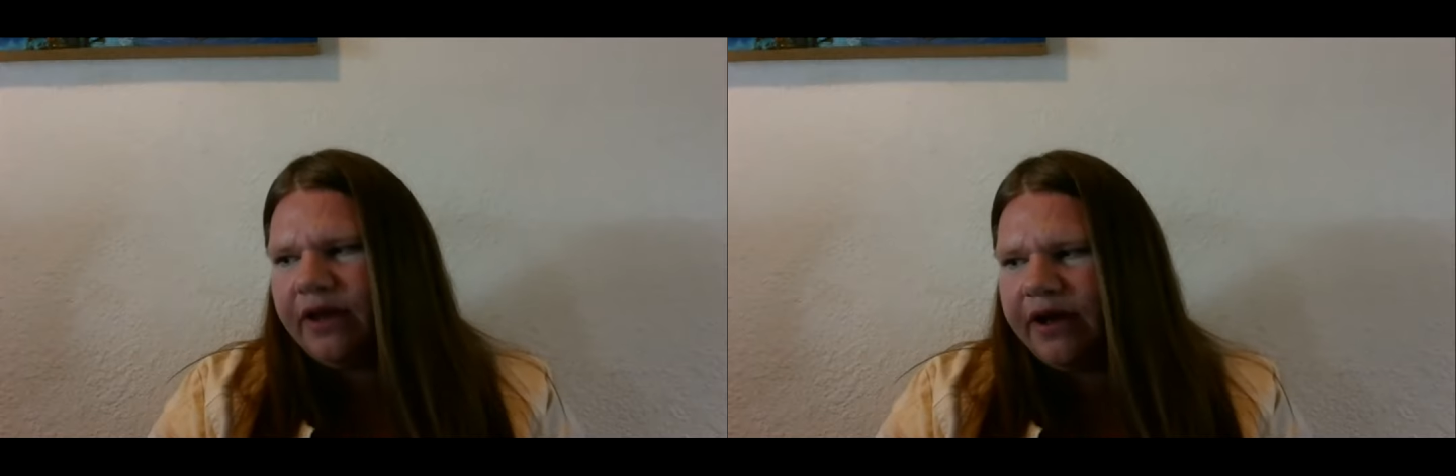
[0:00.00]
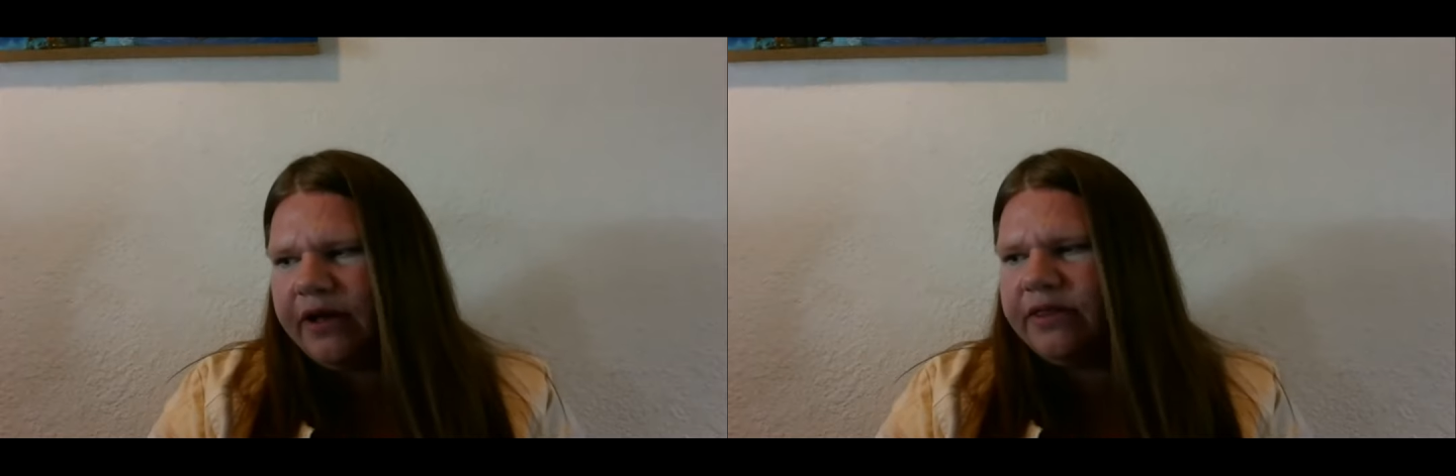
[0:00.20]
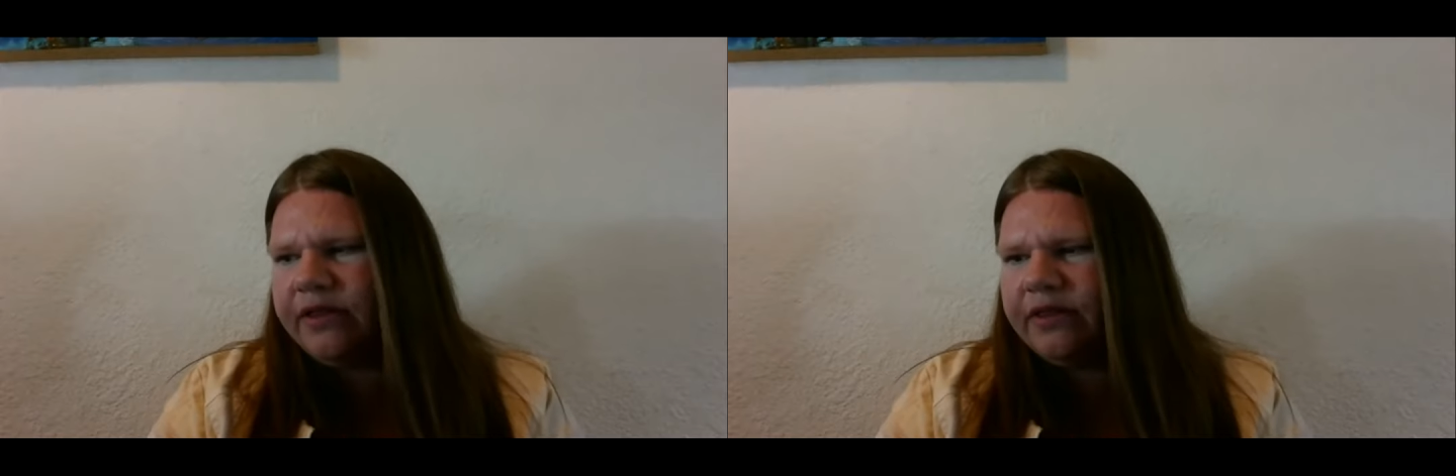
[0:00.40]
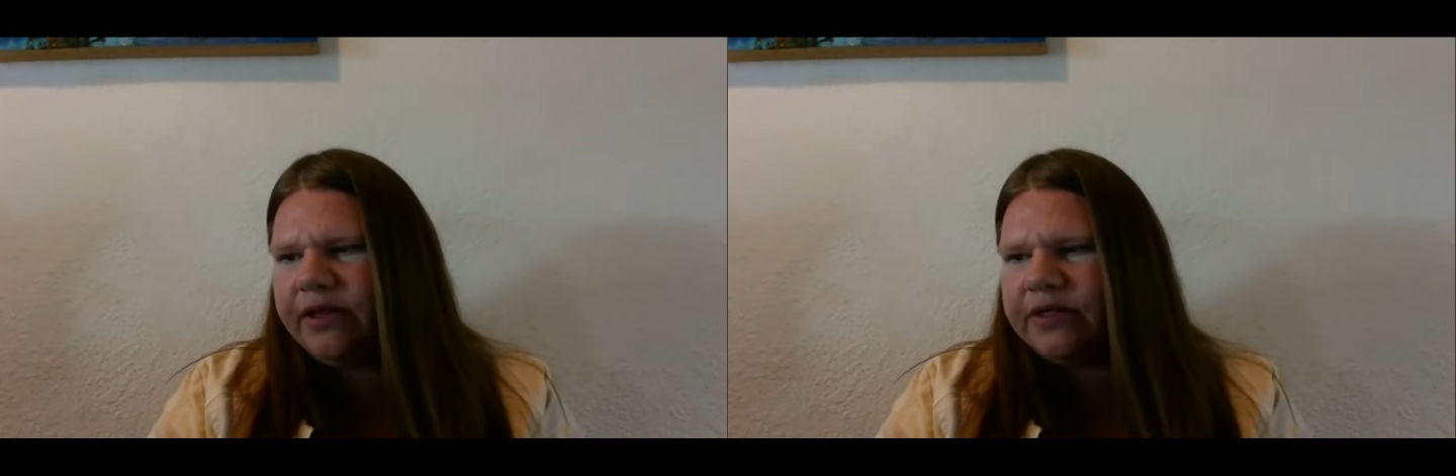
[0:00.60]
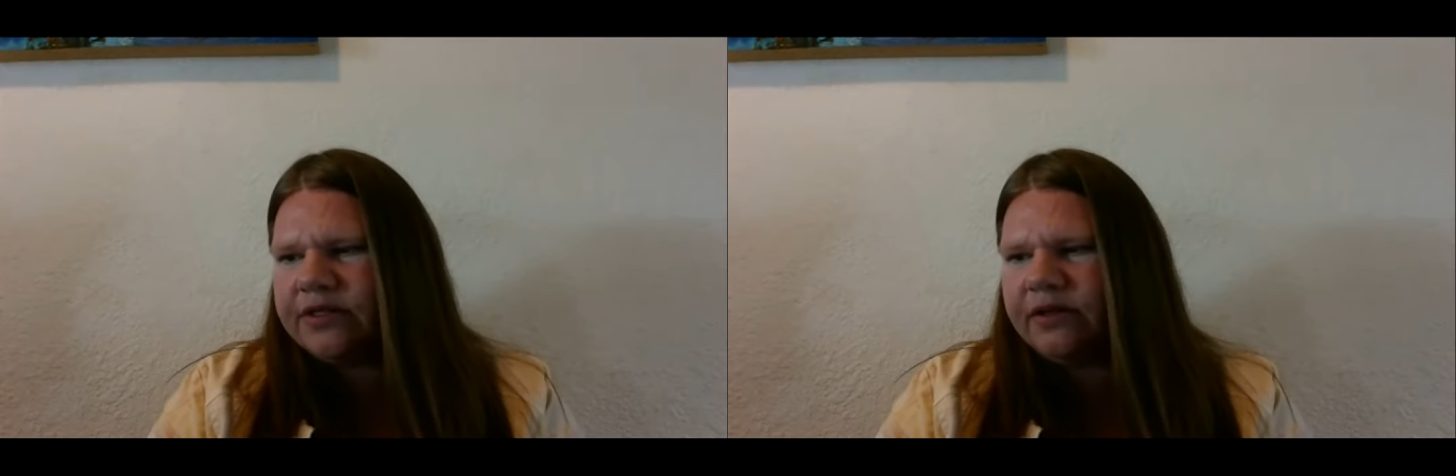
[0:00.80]
i think
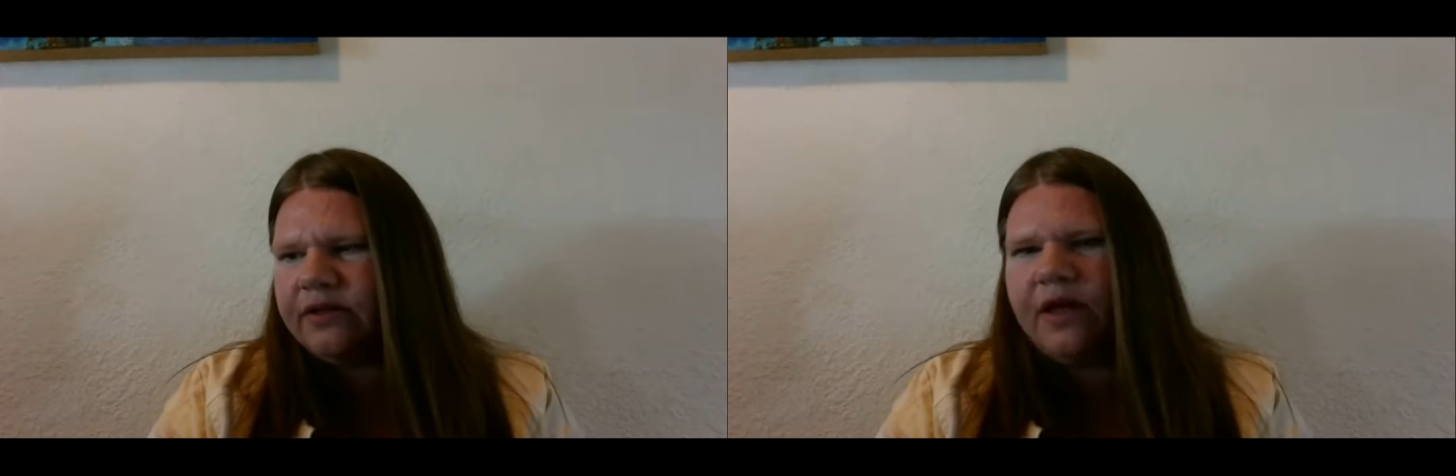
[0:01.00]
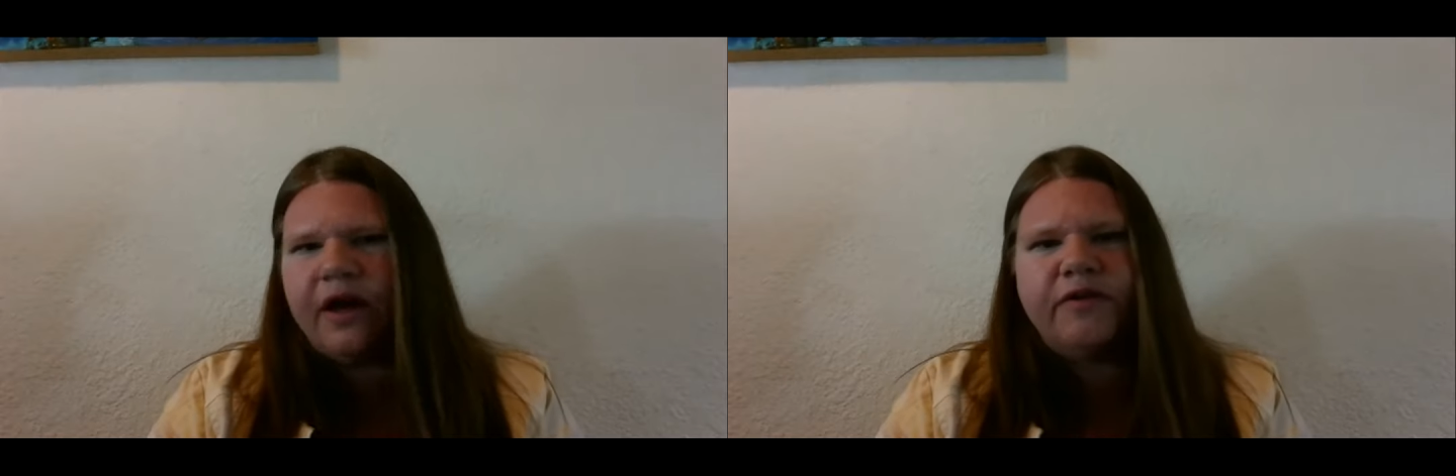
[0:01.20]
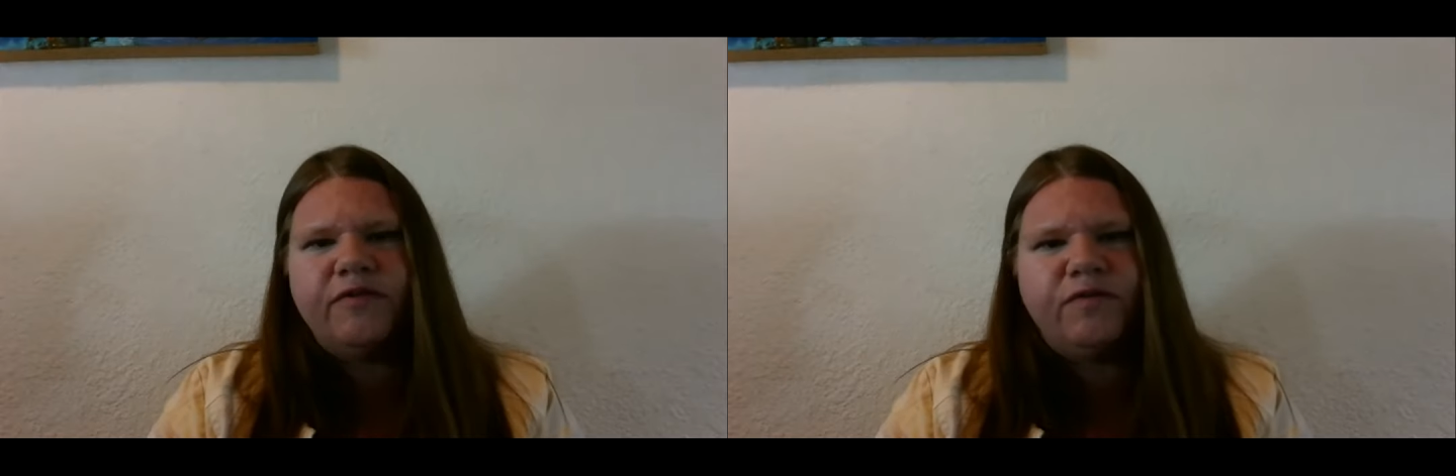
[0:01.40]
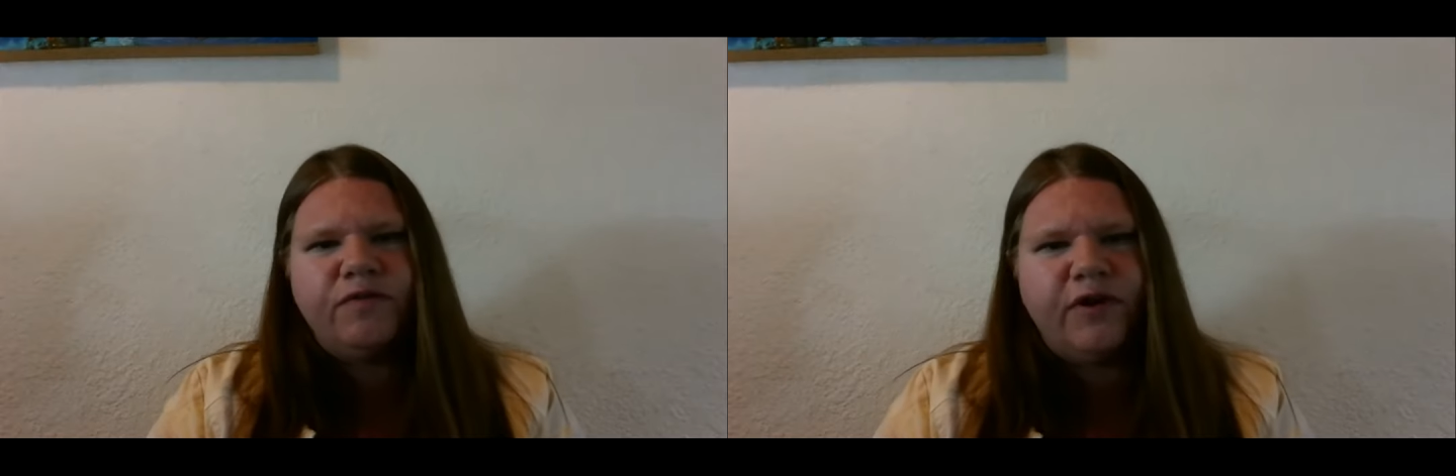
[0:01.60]
that's a lot of